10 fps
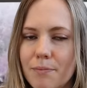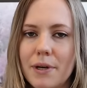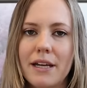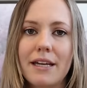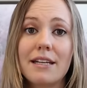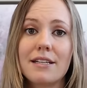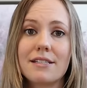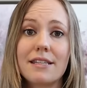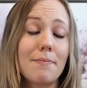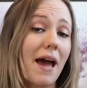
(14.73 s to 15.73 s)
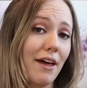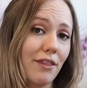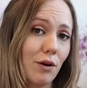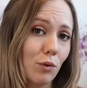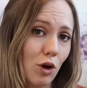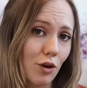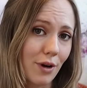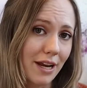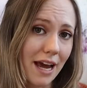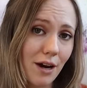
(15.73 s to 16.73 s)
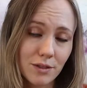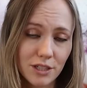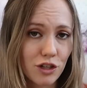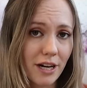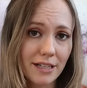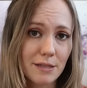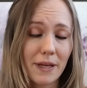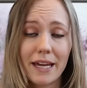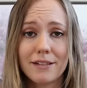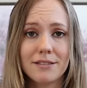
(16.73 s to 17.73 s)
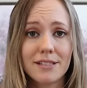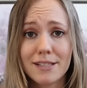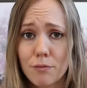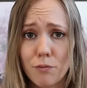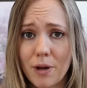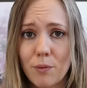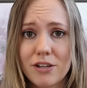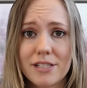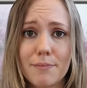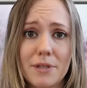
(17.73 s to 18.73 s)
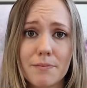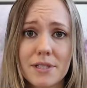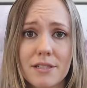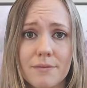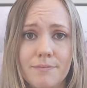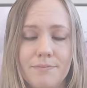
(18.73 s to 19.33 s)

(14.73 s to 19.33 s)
but it is the path that we're on right now to try to explain some of my weird symptoms.